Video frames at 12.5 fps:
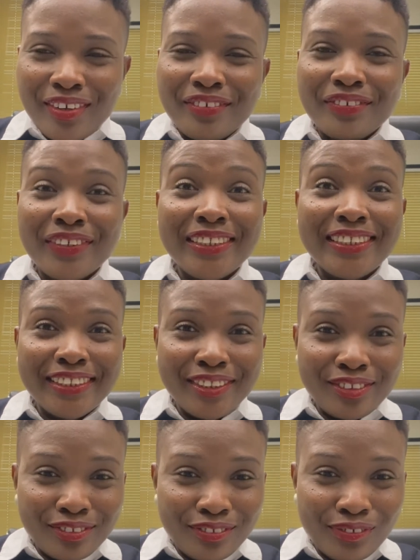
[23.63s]

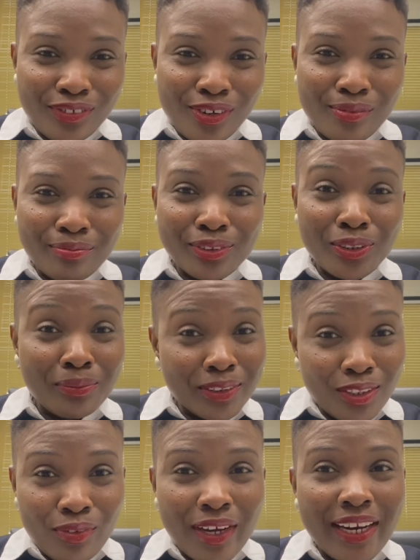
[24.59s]
reading from
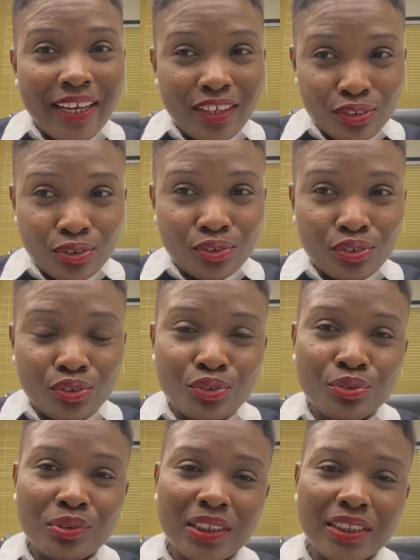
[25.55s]
something while I also talk
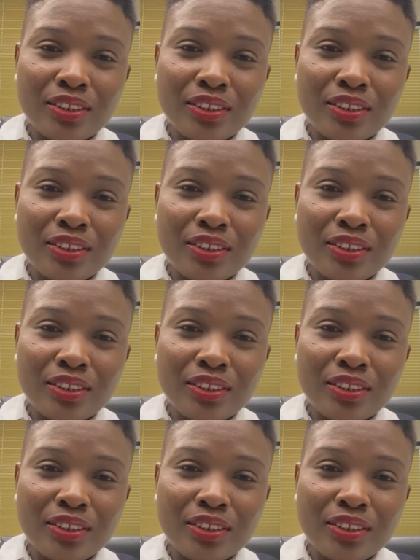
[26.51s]
through it.